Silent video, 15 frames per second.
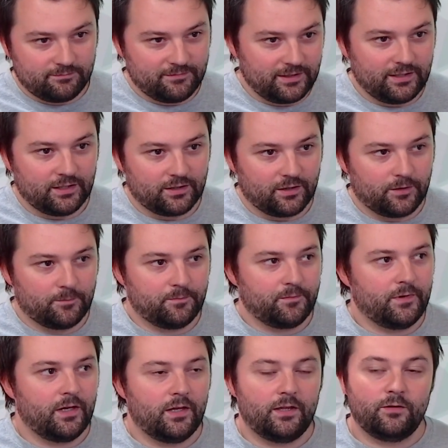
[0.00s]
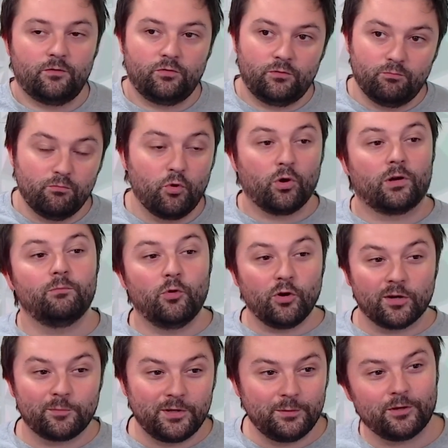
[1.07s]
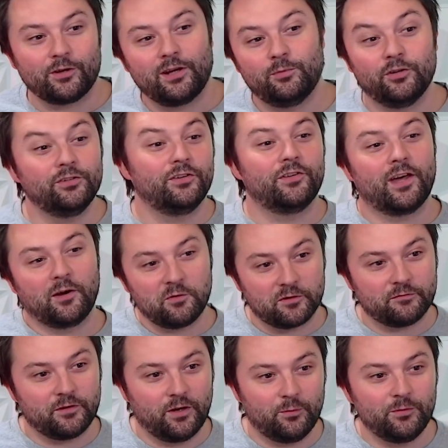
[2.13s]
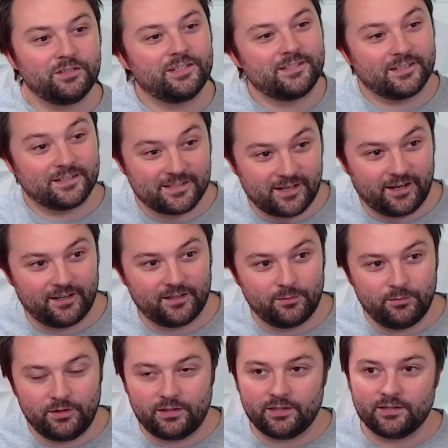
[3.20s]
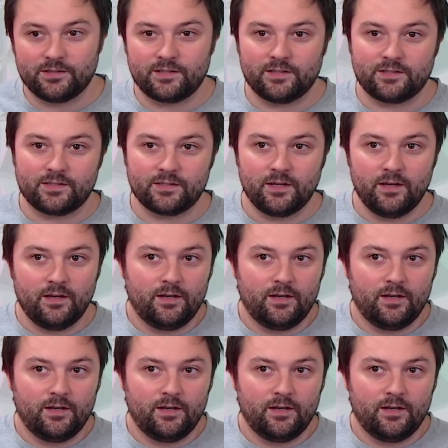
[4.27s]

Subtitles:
You know, more and more people are able to do that with film, which is exciting because it